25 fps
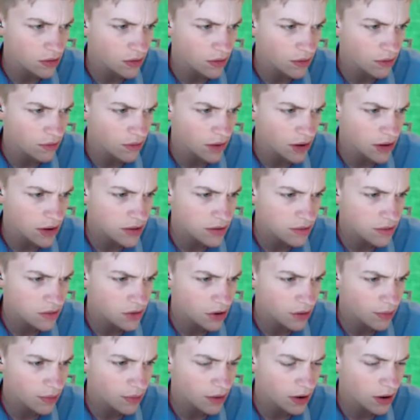the res will
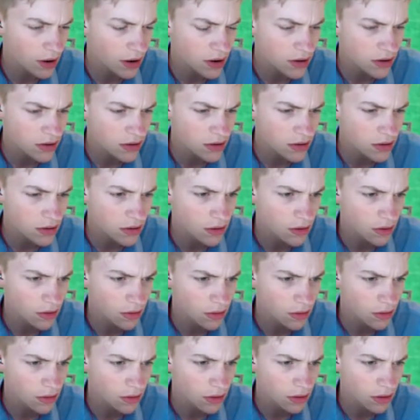drop an action nuke.
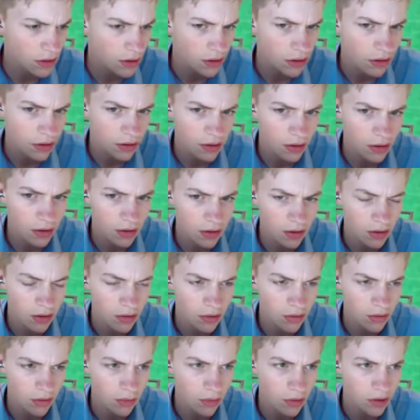
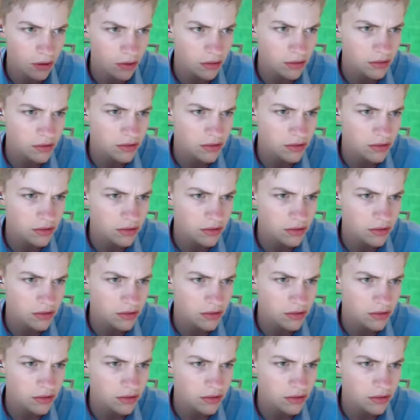What?